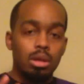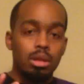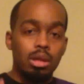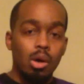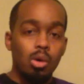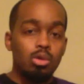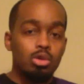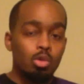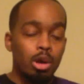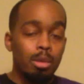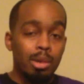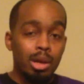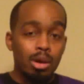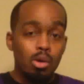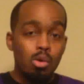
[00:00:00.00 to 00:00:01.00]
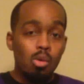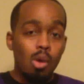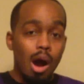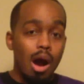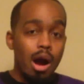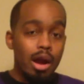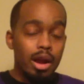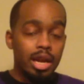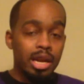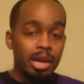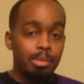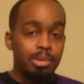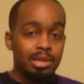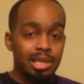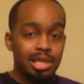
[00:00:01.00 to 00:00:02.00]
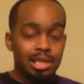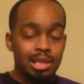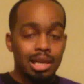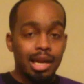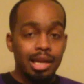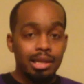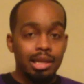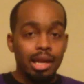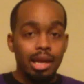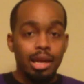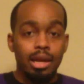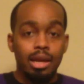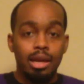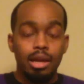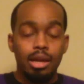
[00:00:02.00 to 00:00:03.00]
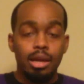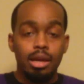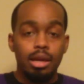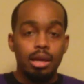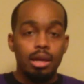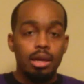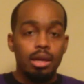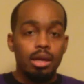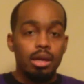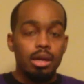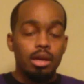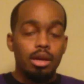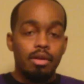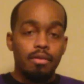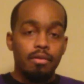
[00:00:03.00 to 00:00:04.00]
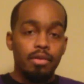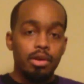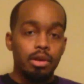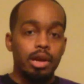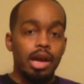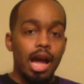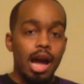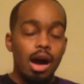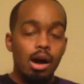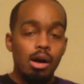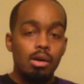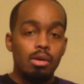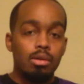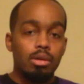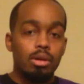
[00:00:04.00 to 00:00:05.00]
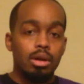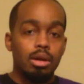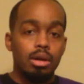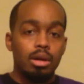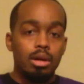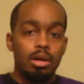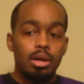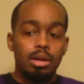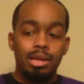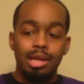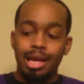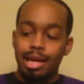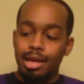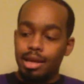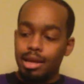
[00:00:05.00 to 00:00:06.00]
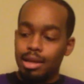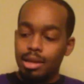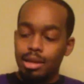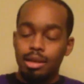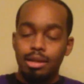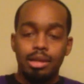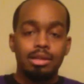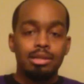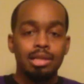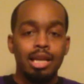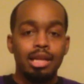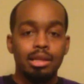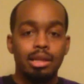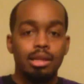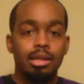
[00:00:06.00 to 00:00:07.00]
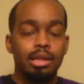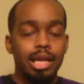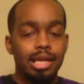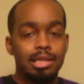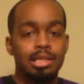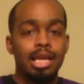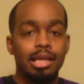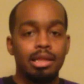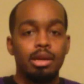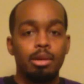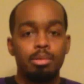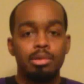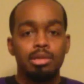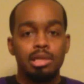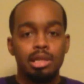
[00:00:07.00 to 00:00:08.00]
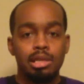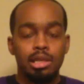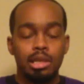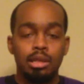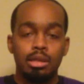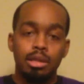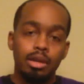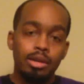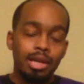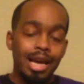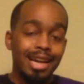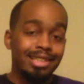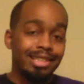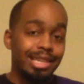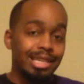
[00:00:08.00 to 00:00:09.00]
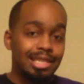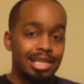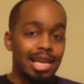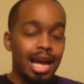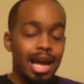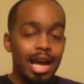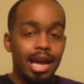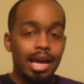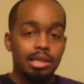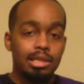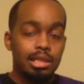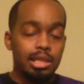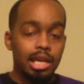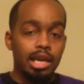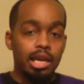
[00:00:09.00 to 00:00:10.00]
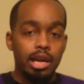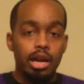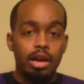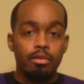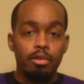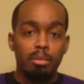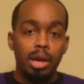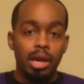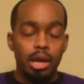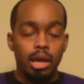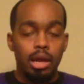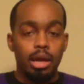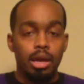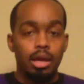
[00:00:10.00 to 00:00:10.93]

those women who are in a position like that figure out that that's not their position. They're not designed to take care of a man.